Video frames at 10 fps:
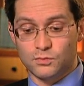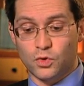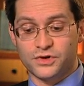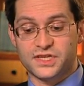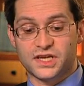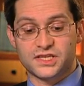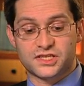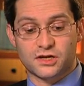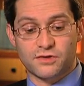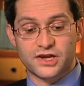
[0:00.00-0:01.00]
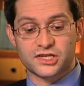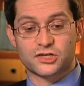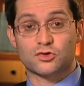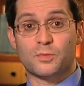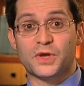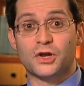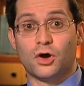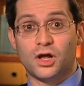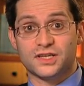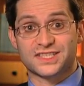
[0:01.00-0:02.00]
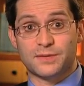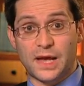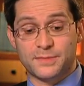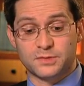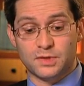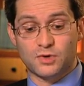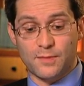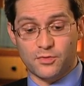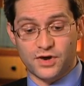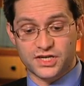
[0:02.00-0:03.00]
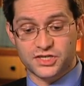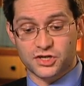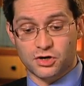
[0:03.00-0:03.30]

warranting consideration to repeat all suboptimal preparations